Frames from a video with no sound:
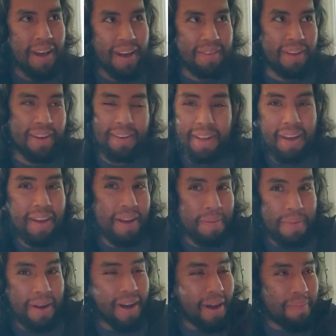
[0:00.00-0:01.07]
I'm not gonna lie, I'm
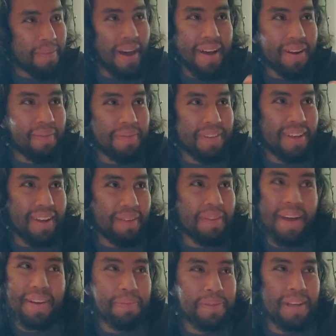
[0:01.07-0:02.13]
not, I'm not upset. I'm
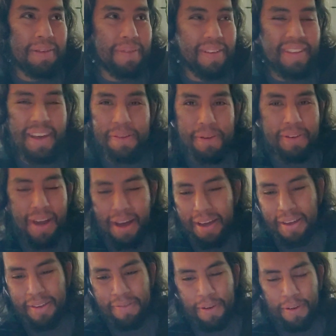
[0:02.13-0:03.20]
not upset about that one.
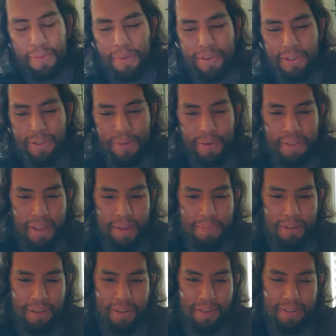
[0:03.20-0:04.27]
I very much enjoyed that
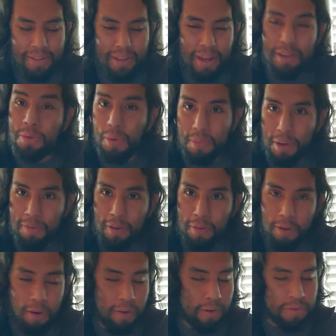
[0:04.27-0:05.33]
because that's one of my
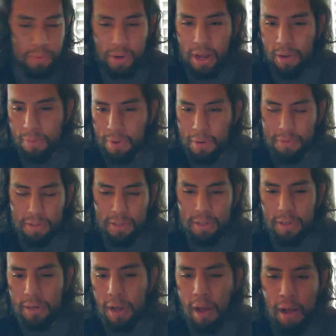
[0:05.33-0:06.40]
favorite cards. One I had when I was a
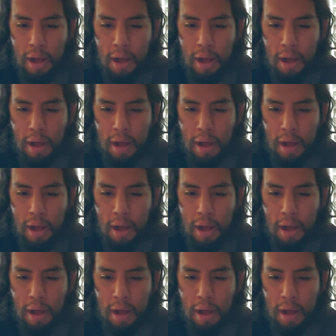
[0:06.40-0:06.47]
kid.